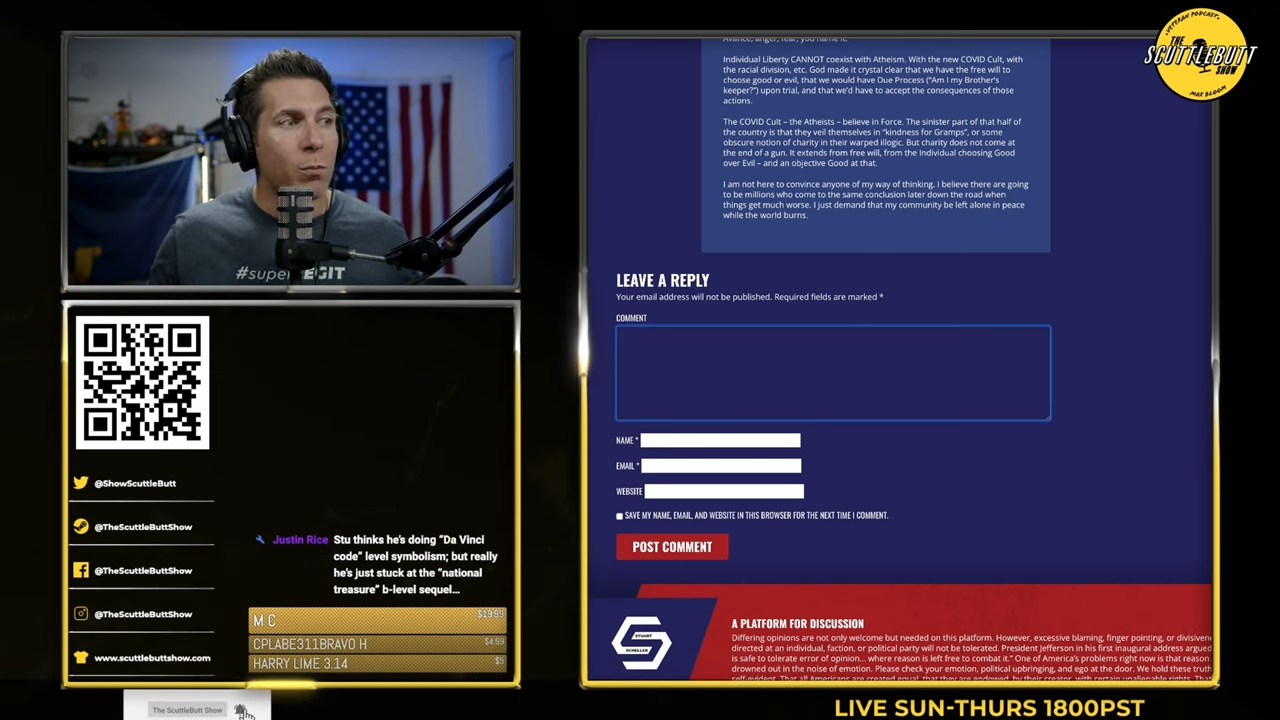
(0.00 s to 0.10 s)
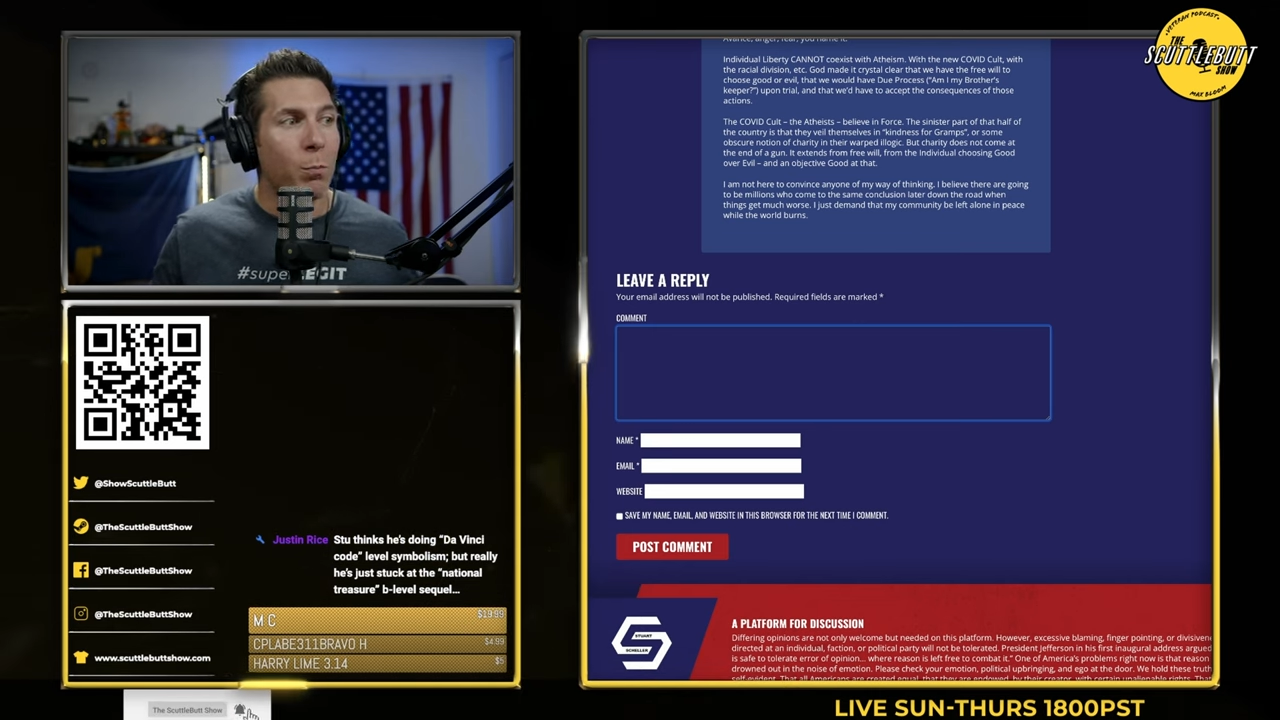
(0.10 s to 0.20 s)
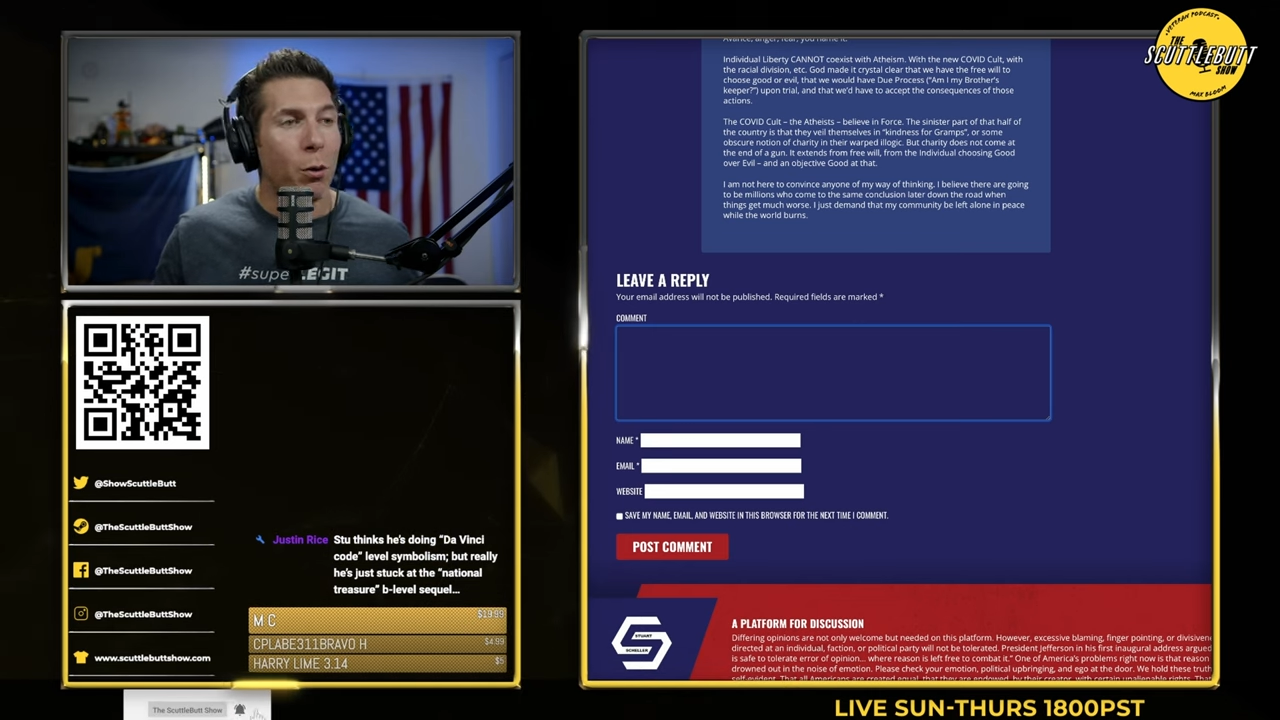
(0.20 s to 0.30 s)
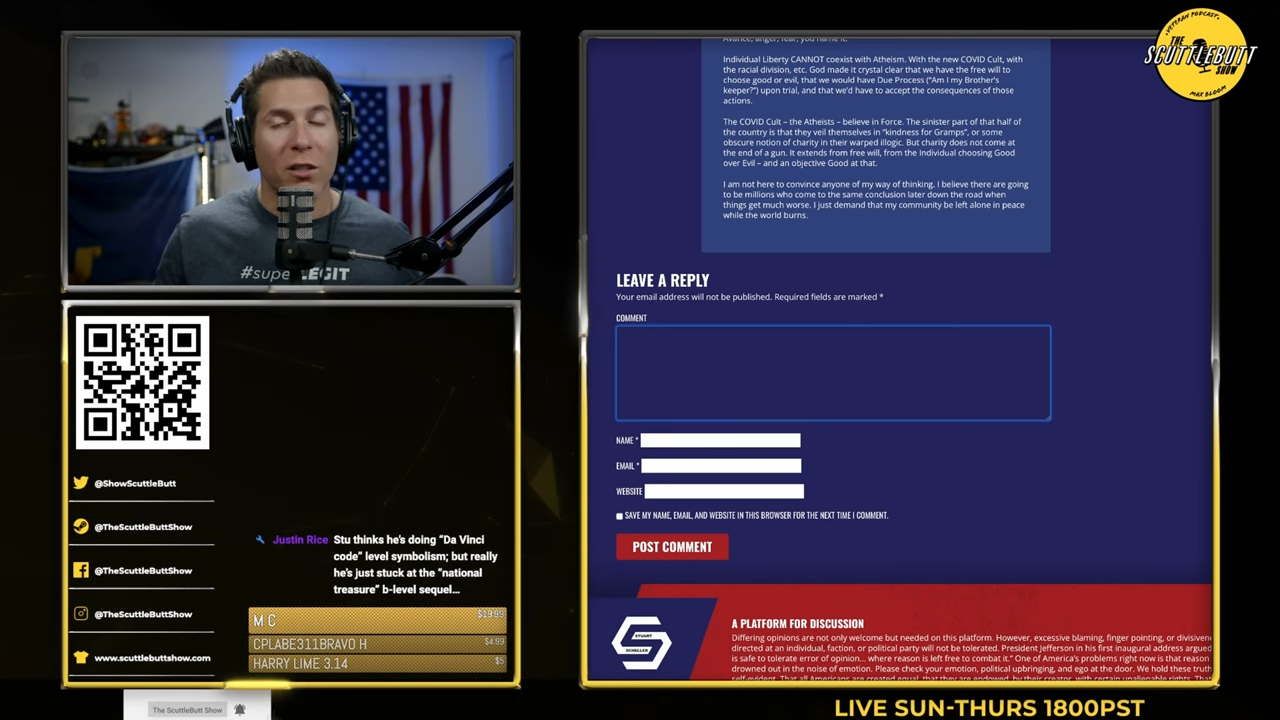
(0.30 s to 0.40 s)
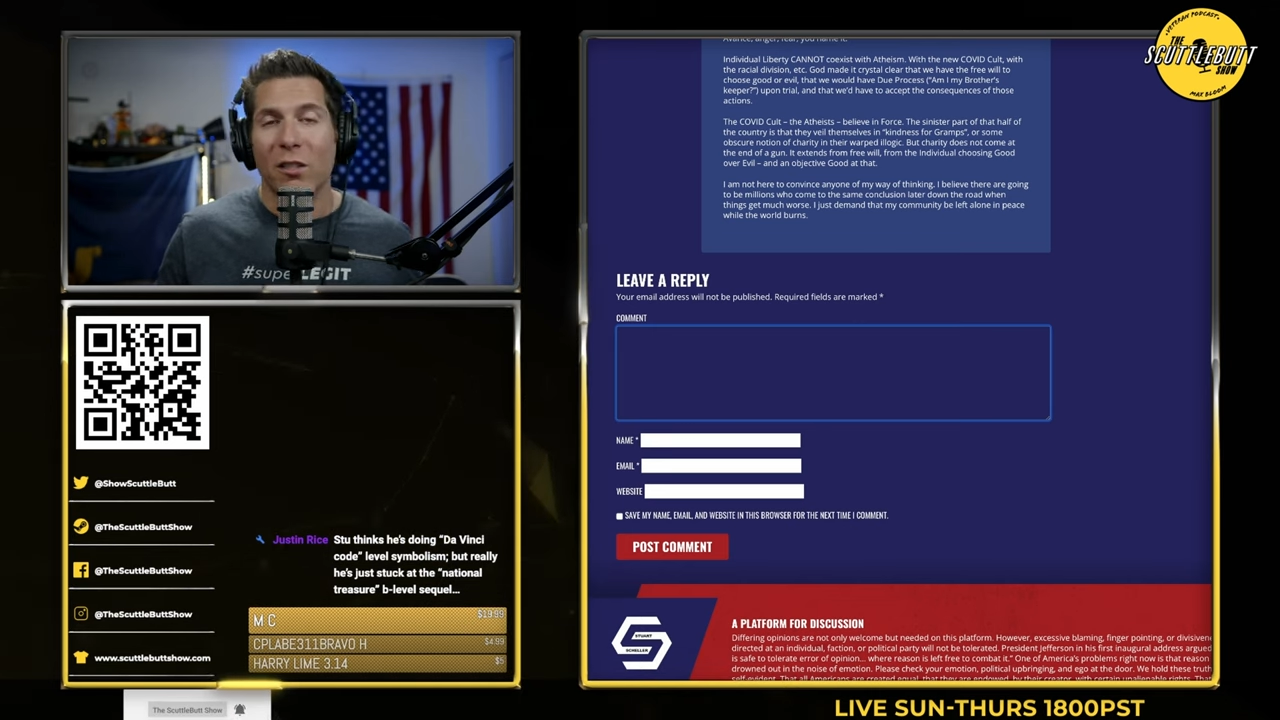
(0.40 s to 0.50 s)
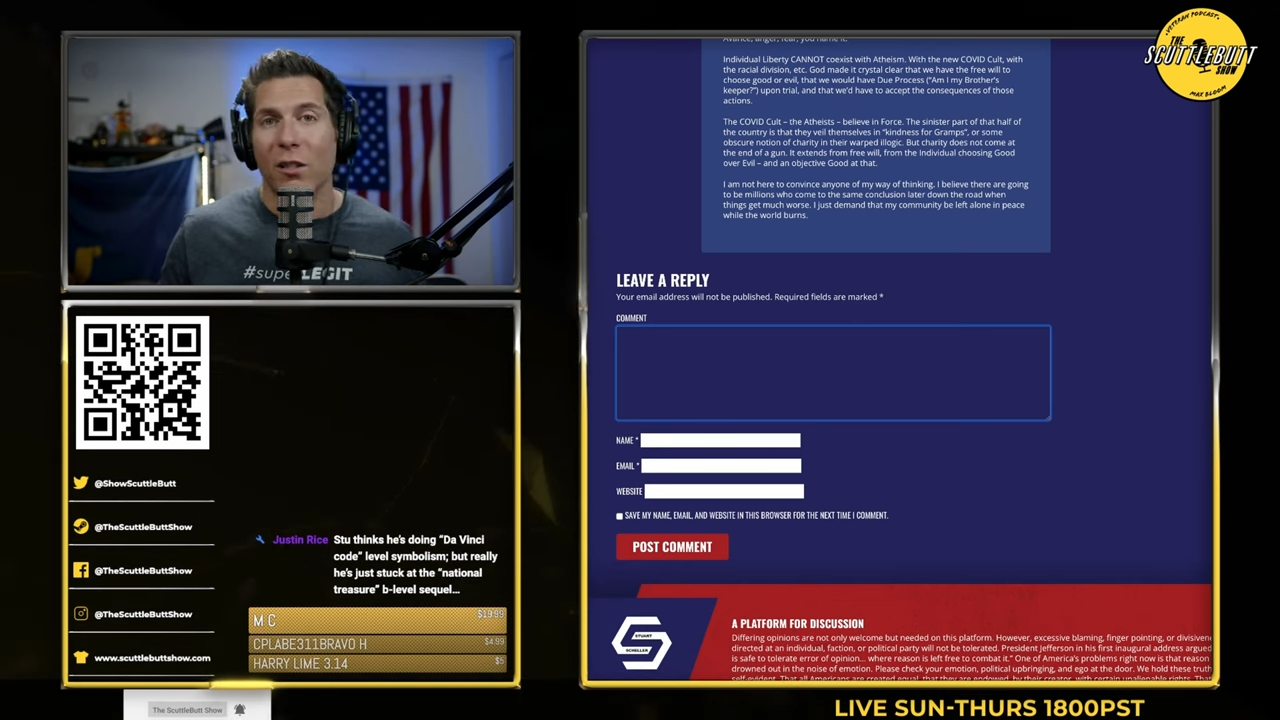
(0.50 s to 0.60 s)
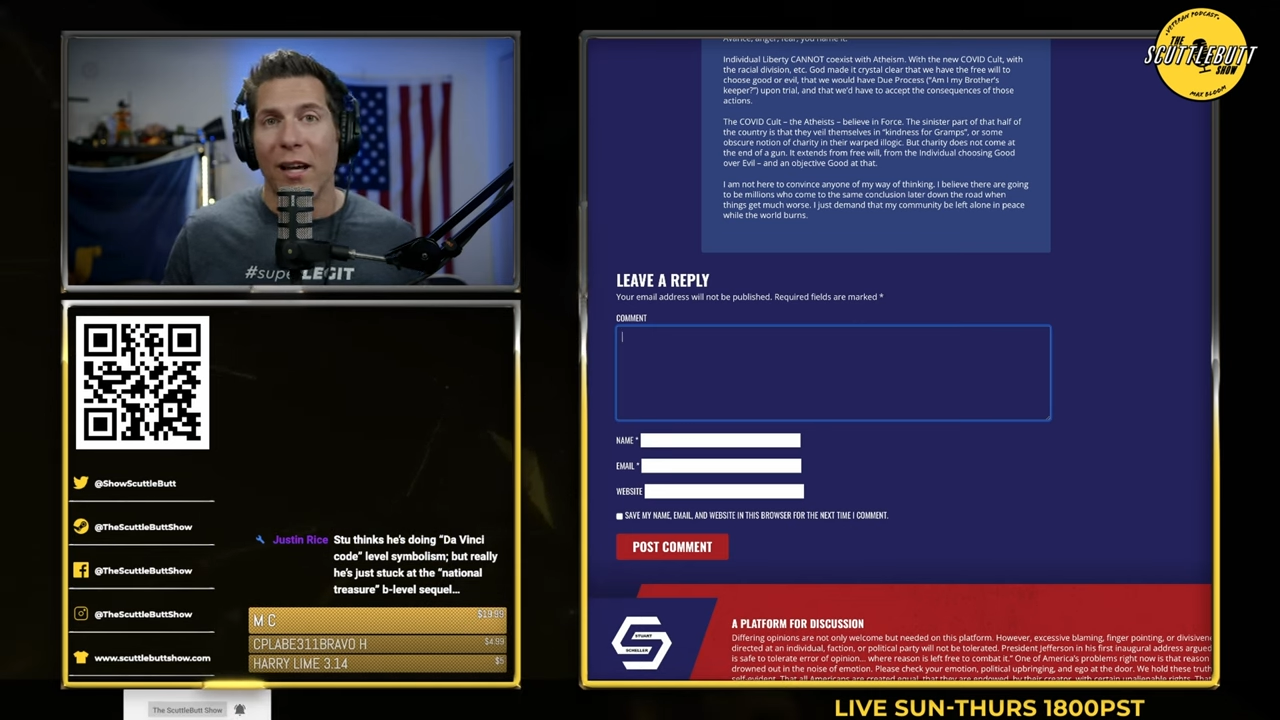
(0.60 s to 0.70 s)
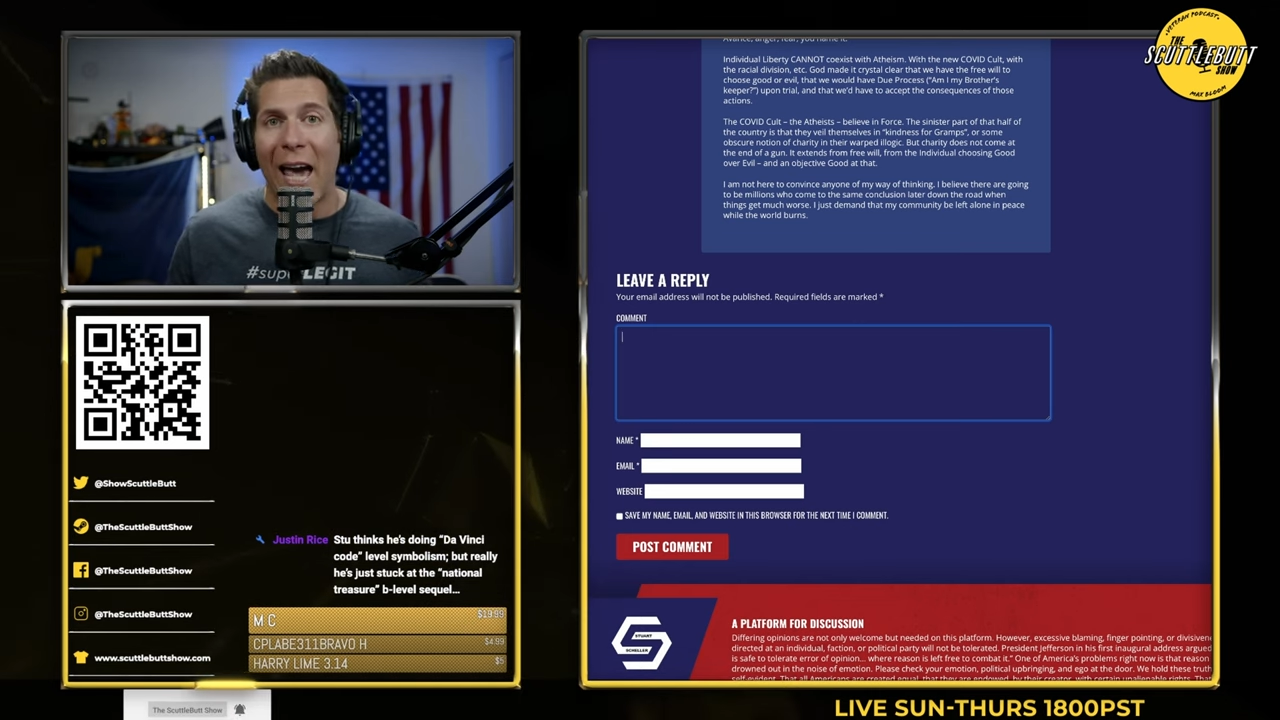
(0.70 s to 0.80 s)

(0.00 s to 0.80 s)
put to the